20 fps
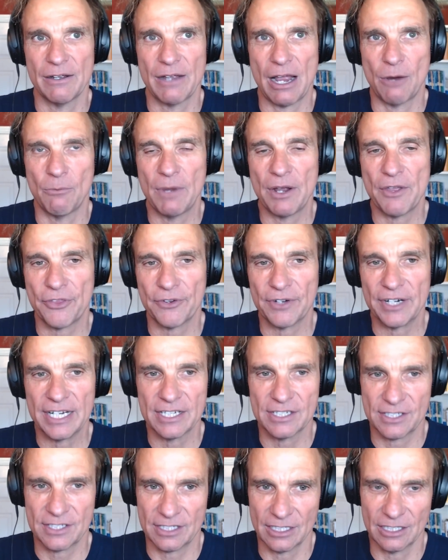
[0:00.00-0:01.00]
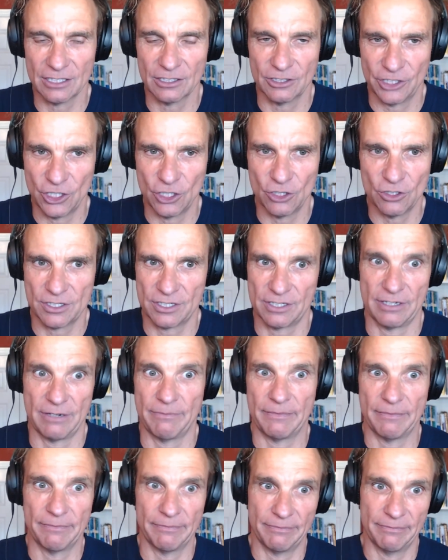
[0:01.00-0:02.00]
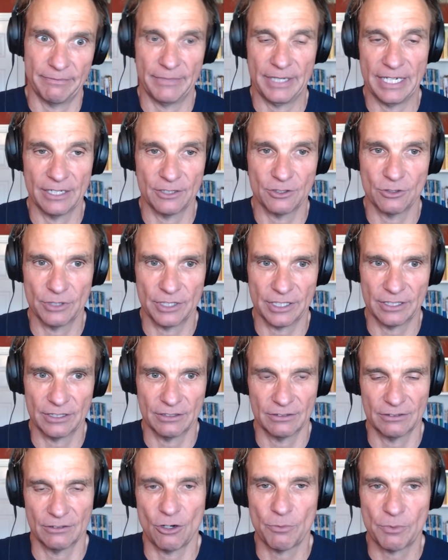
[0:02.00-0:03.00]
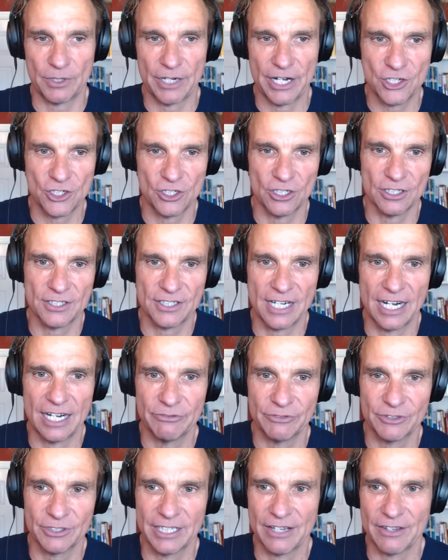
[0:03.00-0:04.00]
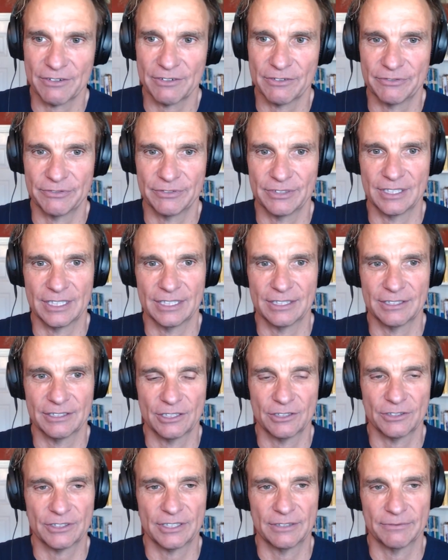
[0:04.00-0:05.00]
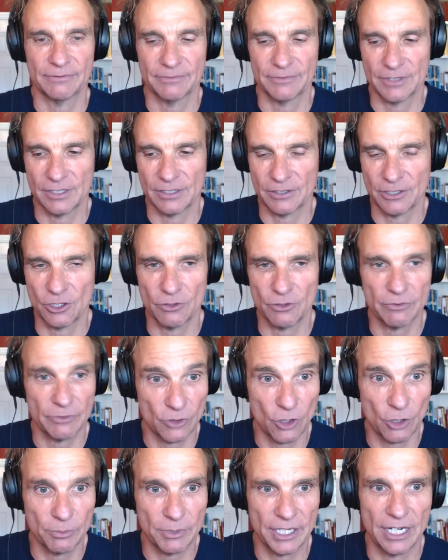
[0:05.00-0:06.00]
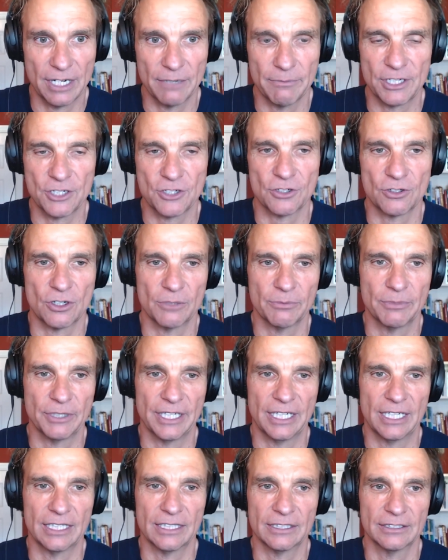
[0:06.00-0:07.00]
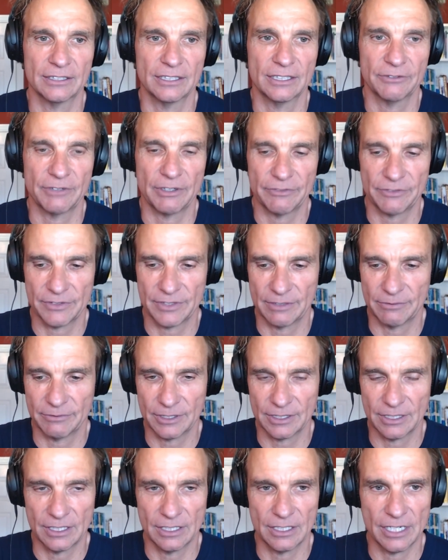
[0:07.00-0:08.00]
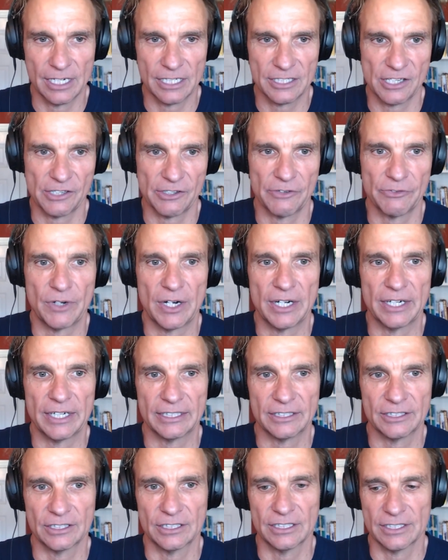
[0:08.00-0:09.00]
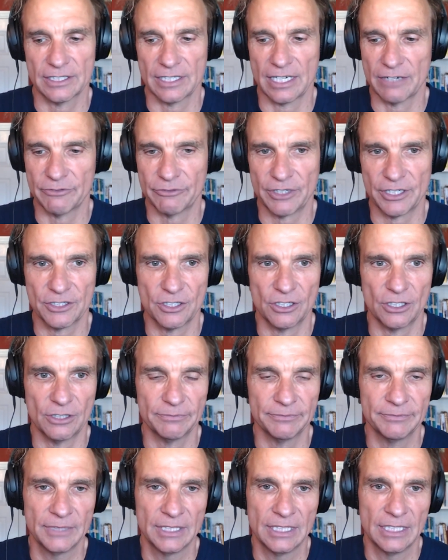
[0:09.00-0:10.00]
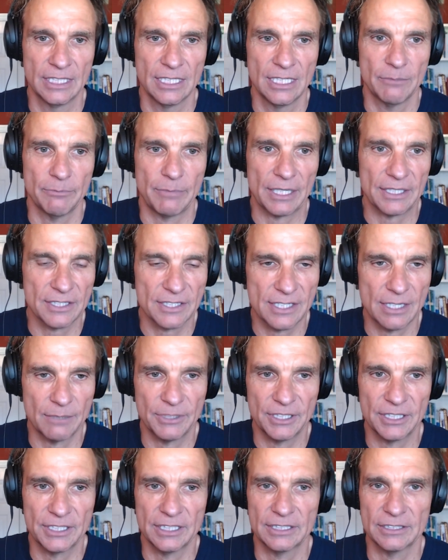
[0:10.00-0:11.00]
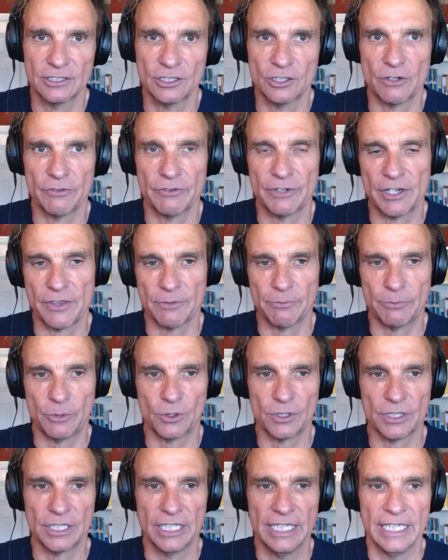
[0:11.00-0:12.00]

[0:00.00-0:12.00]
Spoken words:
OMA 3 is still, it's me doing operational stuff together with, Robbie. I mentioned Robbie Young, with someone, executive director is Alfred Tom, Batista Median, none of you in the board.